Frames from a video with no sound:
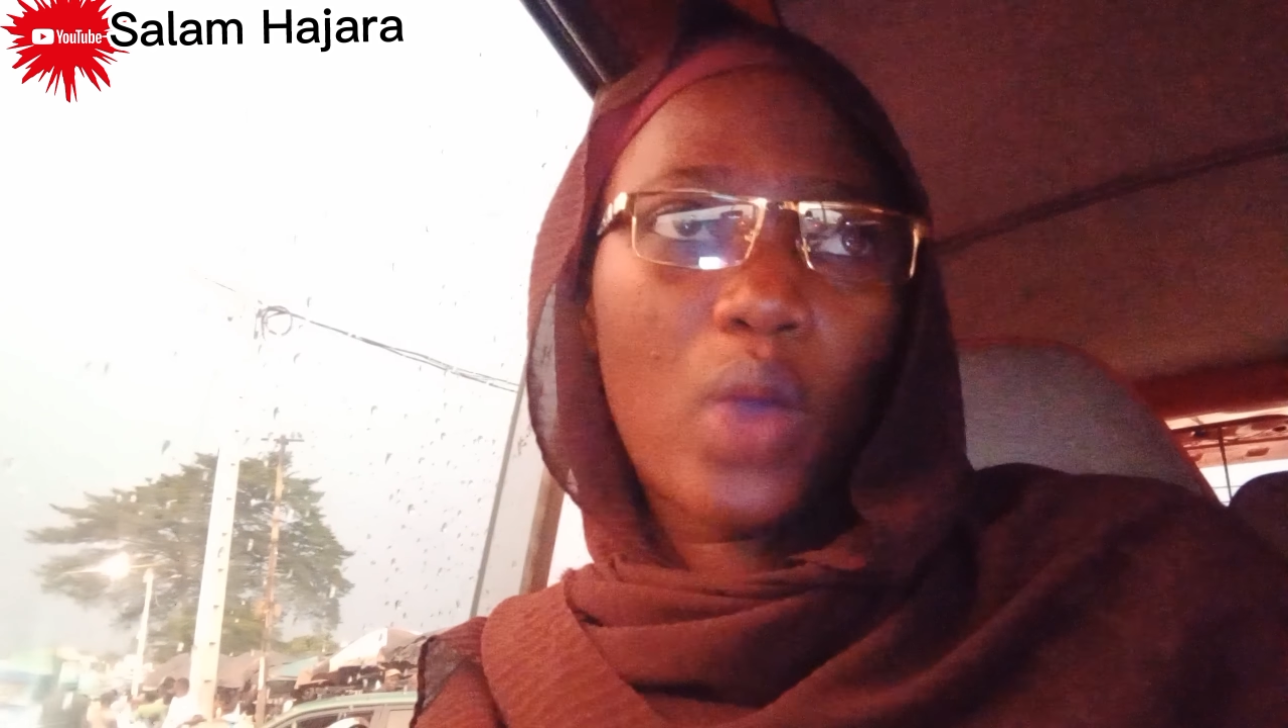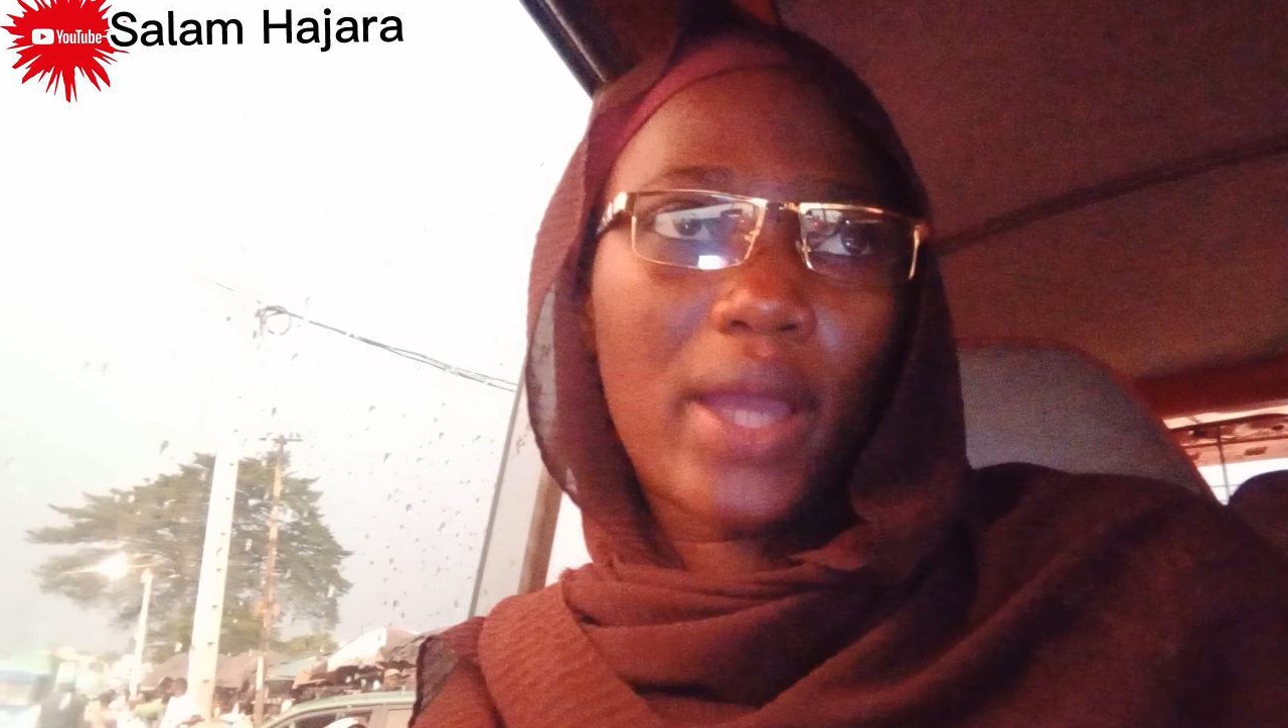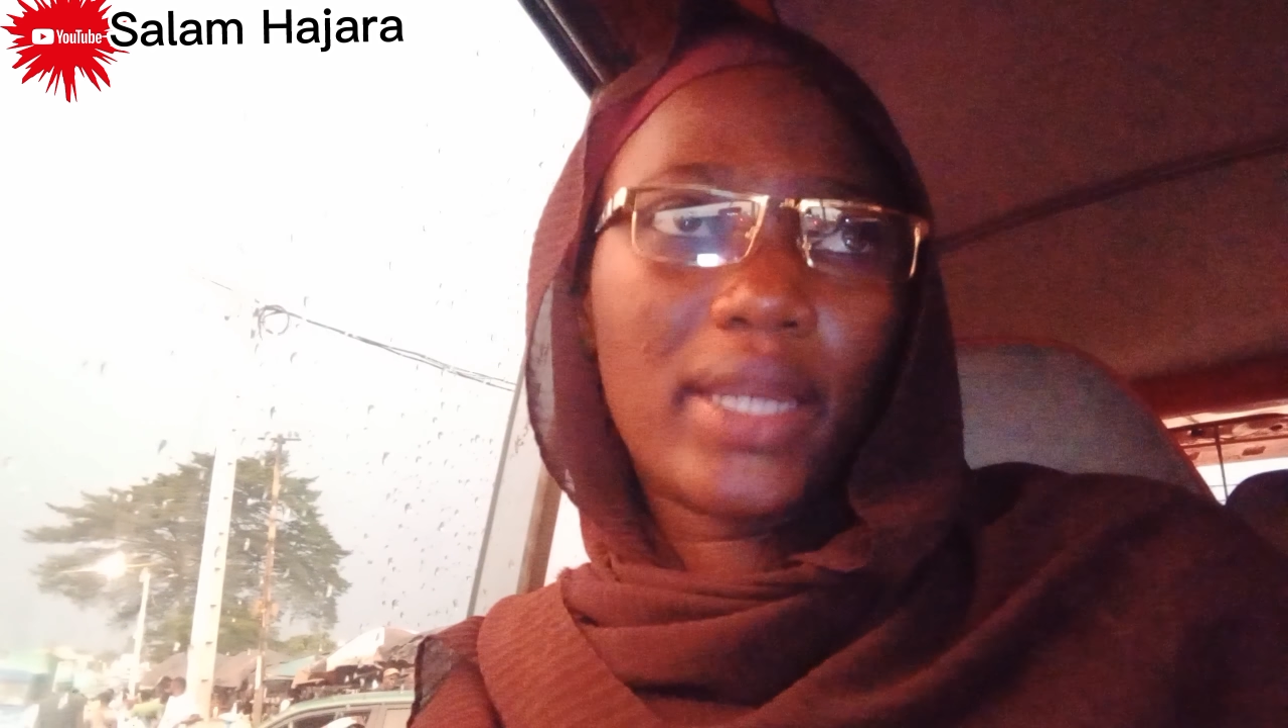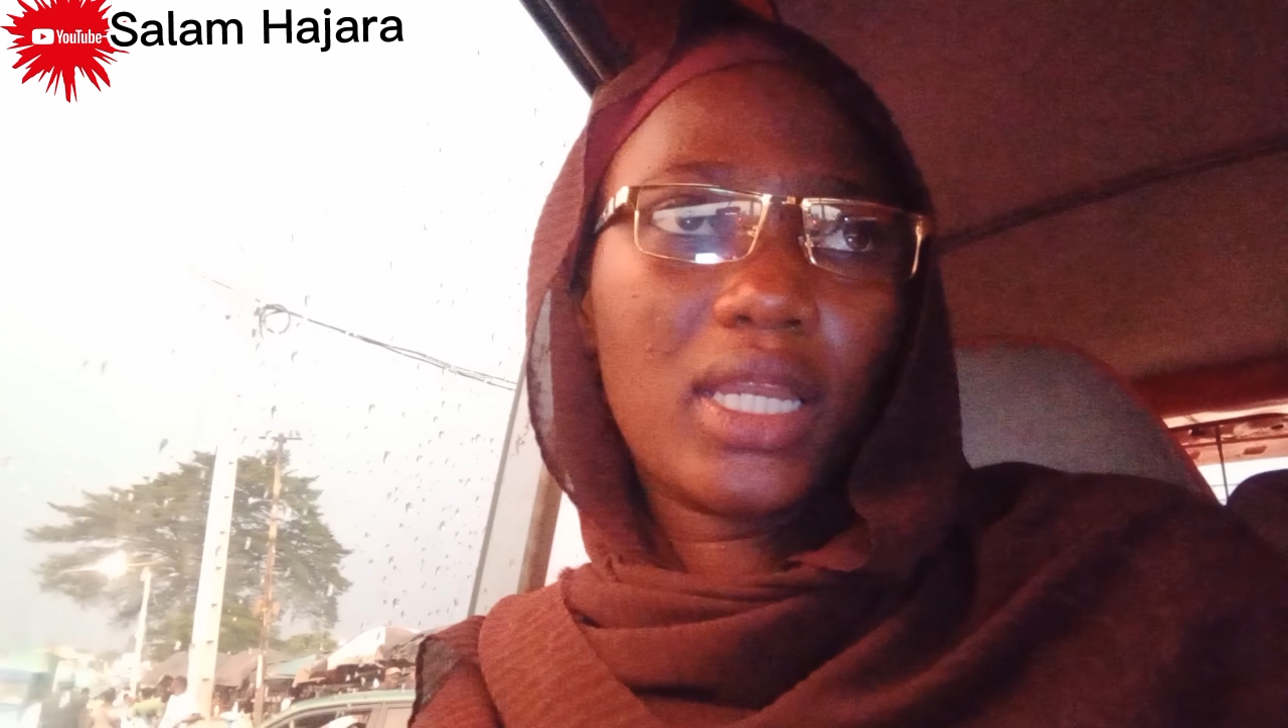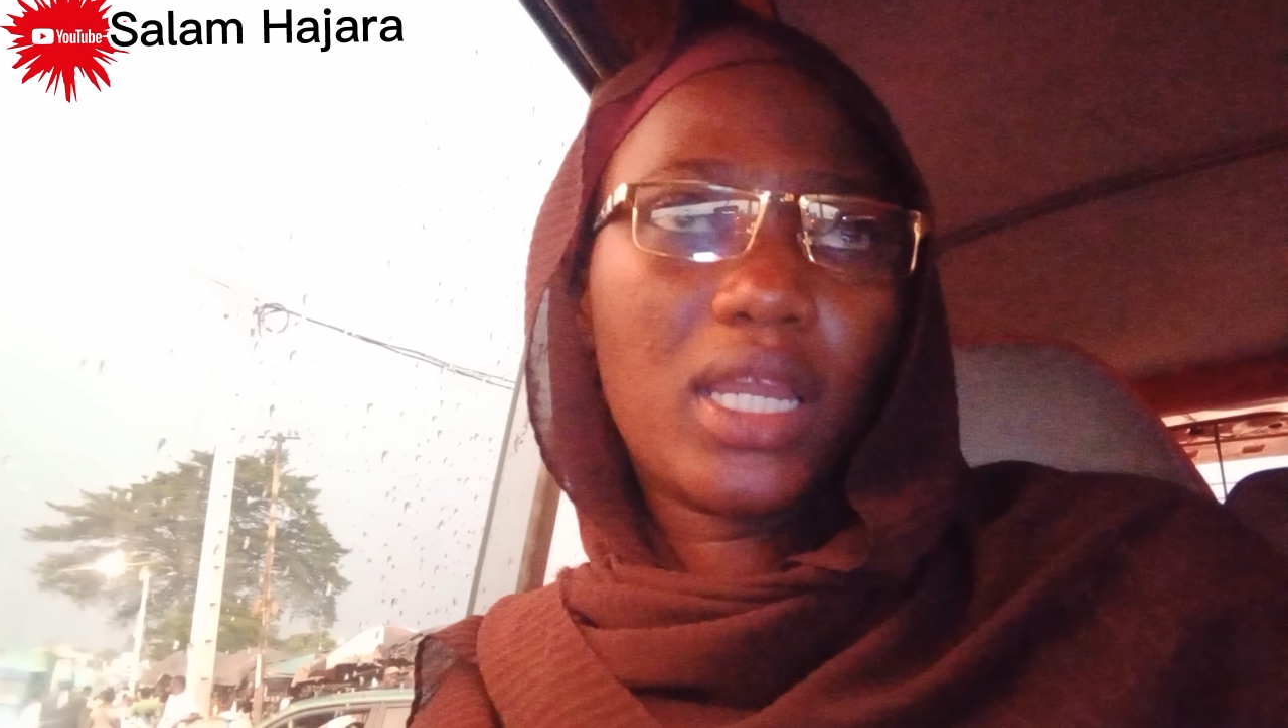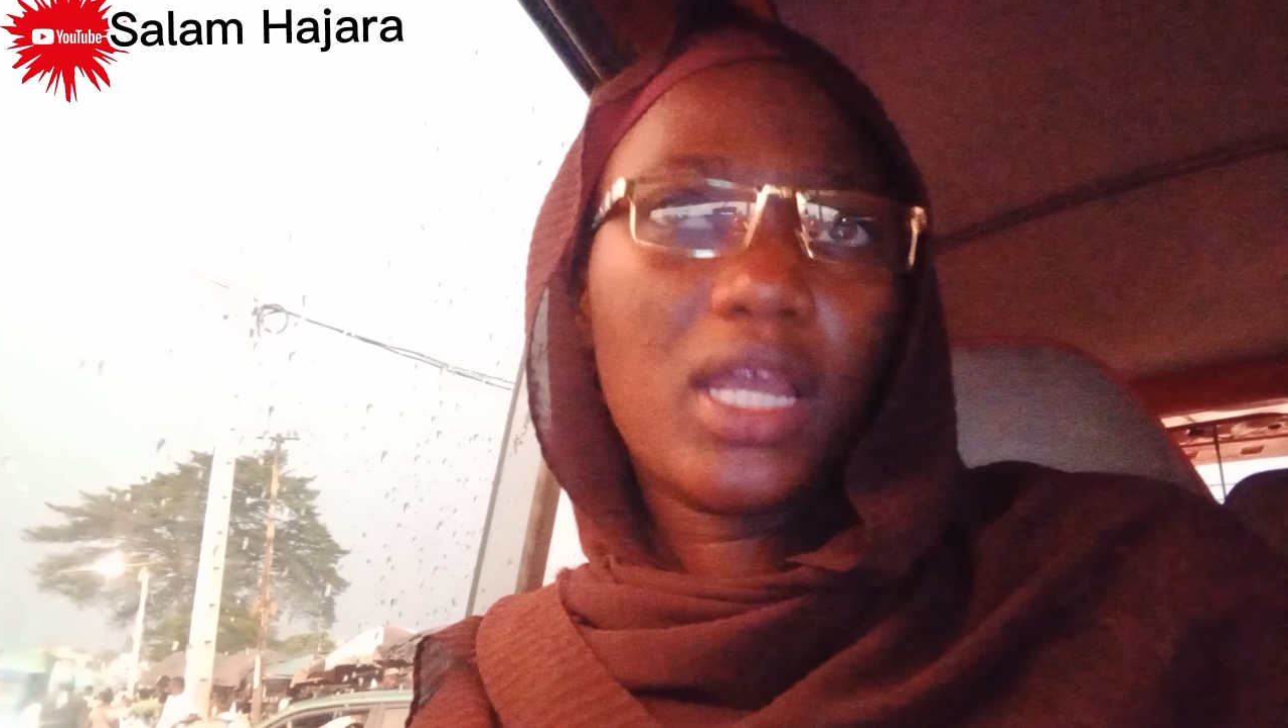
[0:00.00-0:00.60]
1,